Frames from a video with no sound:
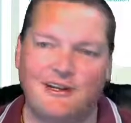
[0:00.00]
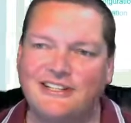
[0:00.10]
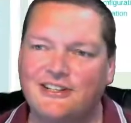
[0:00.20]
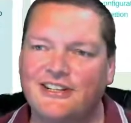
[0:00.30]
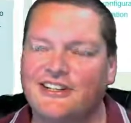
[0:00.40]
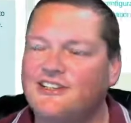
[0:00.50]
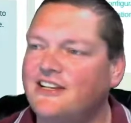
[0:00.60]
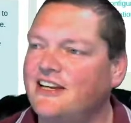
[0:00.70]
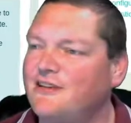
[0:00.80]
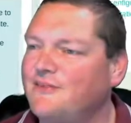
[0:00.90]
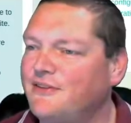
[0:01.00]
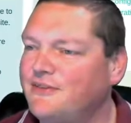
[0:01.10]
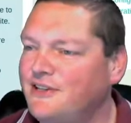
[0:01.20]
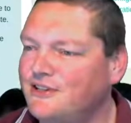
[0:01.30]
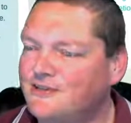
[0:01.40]
don't actually edit my
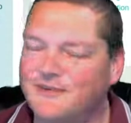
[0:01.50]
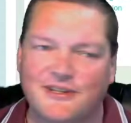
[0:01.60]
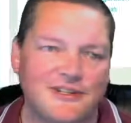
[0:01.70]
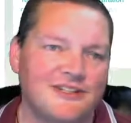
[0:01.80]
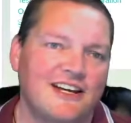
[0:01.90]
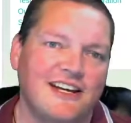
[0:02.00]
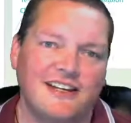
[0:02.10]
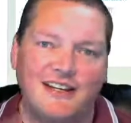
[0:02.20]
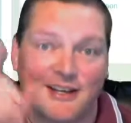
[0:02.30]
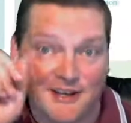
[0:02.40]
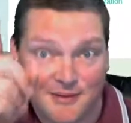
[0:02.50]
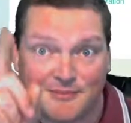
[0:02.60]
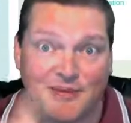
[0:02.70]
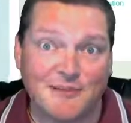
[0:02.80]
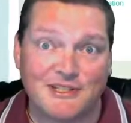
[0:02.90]
videos because, hey,
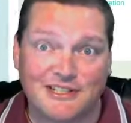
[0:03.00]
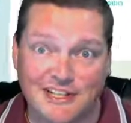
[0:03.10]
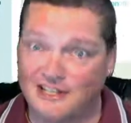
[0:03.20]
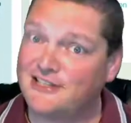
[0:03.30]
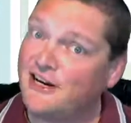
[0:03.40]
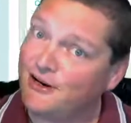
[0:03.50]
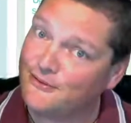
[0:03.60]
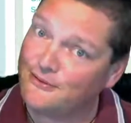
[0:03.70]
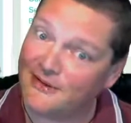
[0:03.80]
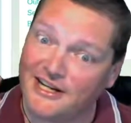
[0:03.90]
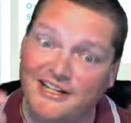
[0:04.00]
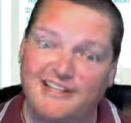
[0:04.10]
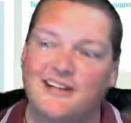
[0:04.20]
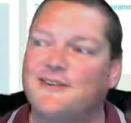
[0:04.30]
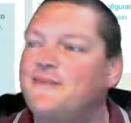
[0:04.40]
my mistakes are right in
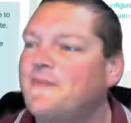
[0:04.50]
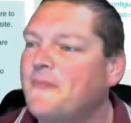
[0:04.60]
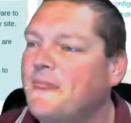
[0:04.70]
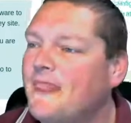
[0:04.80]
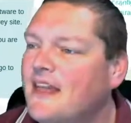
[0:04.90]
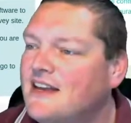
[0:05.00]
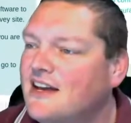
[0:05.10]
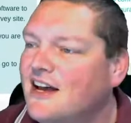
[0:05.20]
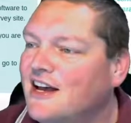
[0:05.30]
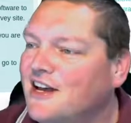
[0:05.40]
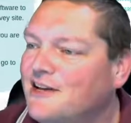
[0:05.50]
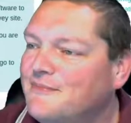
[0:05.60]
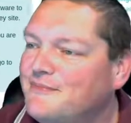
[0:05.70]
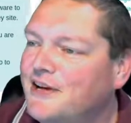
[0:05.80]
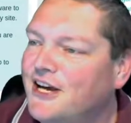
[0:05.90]
there.
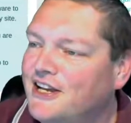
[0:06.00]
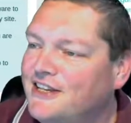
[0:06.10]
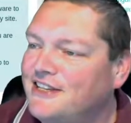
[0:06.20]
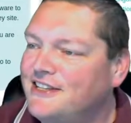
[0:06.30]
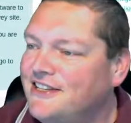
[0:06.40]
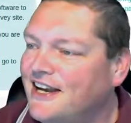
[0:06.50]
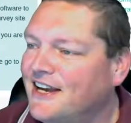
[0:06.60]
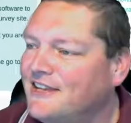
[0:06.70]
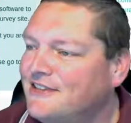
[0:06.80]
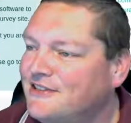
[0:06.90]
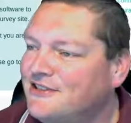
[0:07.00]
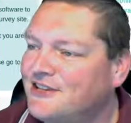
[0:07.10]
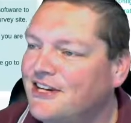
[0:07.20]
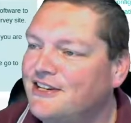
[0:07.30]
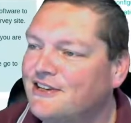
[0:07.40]
But yeah,
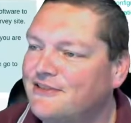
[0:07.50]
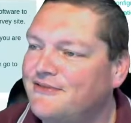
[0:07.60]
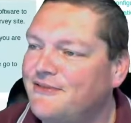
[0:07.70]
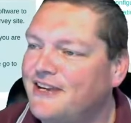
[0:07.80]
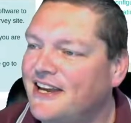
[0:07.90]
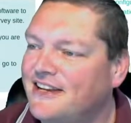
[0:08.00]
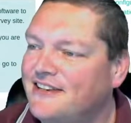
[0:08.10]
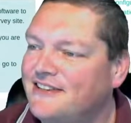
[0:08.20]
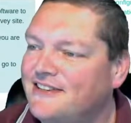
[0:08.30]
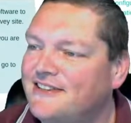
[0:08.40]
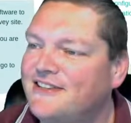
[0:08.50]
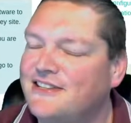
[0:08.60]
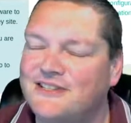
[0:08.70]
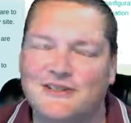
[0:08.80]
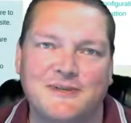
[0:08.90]
try not to forget
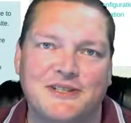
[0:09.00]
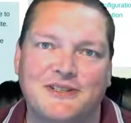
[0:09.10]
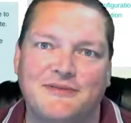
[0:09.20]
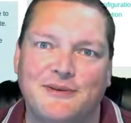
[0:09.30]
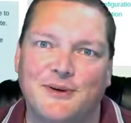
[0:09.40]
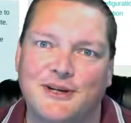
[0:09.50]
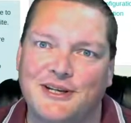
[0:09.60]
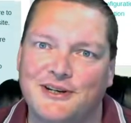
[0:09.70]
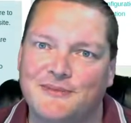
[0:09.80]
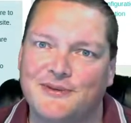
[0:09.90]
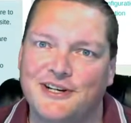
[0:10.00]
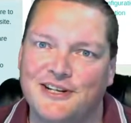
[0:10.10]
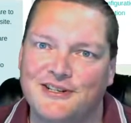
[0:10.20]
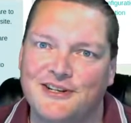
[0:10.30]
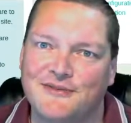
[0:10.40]
this, especially if you're working on a
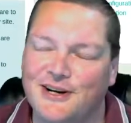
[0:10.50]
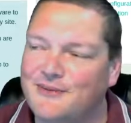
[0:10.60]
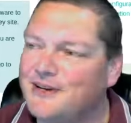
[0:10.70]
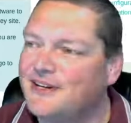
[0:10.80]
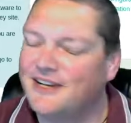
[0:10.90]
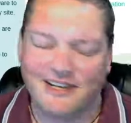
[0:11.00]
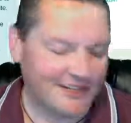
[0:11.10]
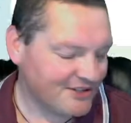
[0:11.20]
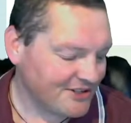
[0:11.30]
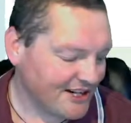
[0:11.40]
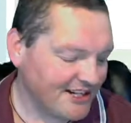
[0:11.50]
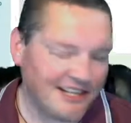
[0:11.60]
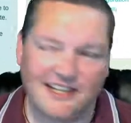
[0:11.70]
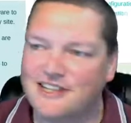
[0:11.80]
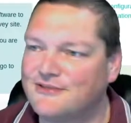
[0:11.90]
production environment. Try to
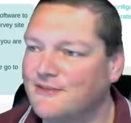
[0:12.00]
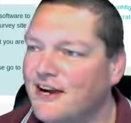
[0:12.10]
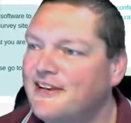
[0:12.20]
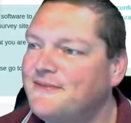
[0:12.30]
get this right.